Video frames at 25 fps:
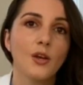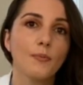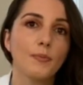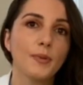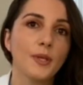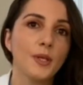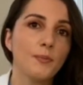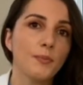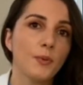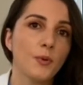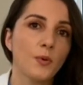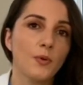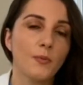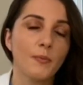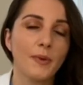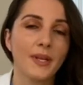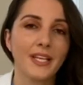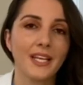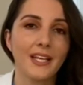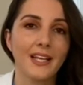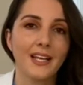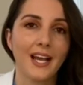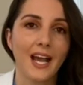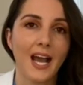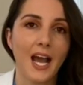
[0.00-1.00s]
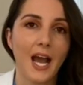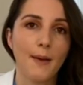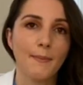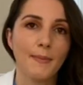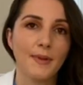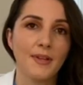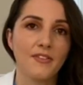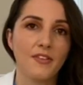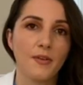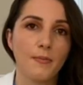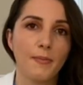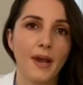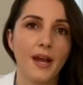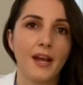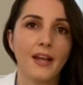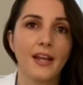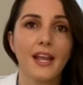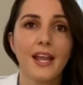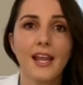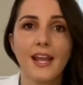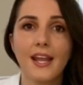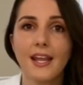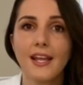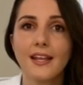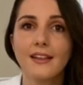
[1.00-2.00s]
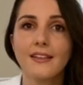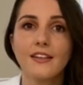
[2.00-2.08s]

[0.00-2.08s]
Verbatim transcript: People were making comments about, hey,